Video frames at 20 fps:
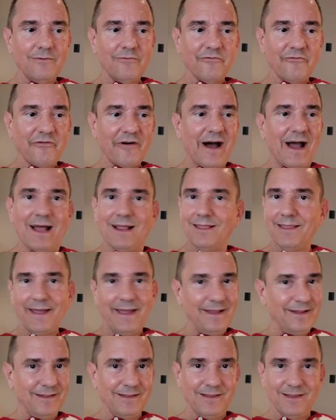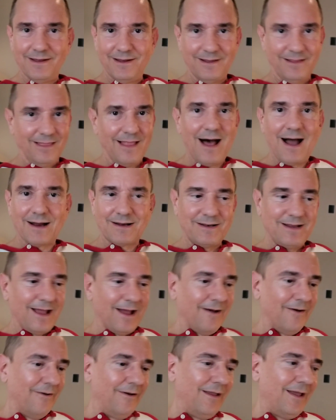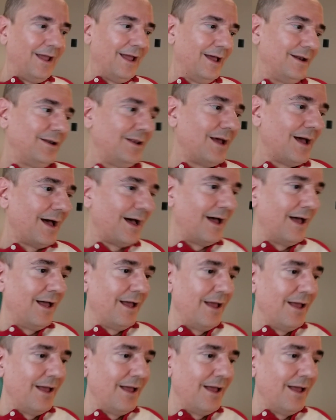violate the lockdown, and